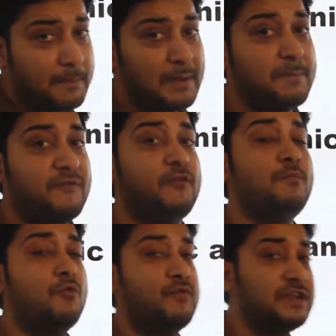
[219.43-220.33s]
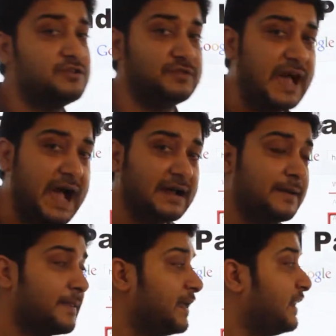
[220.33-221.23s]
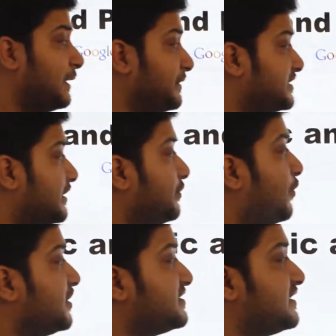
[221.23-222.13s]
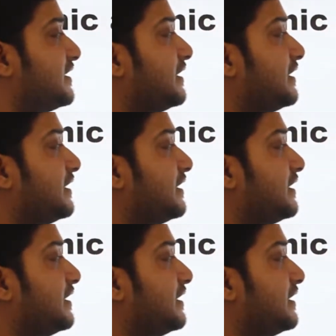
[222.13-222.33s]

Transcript: But before moving to that, let me tell you what is